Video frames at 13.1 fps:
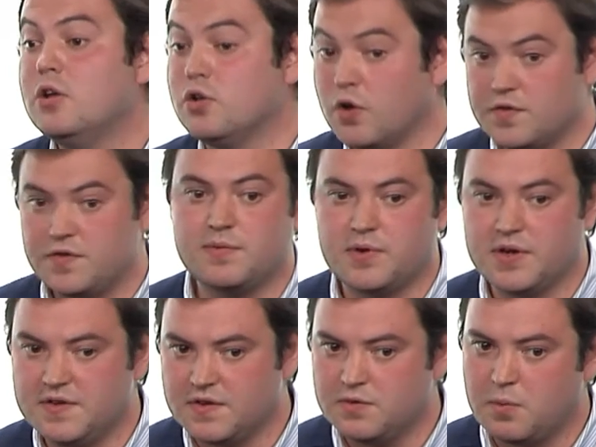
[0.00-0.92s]
Lots of
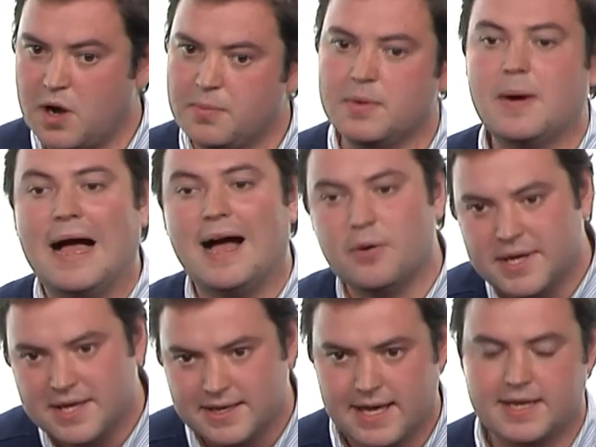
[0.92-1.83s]
reasons how
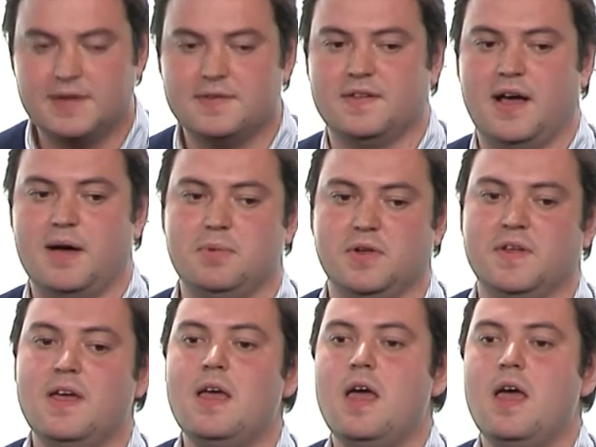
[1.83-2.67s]
we can get into that, but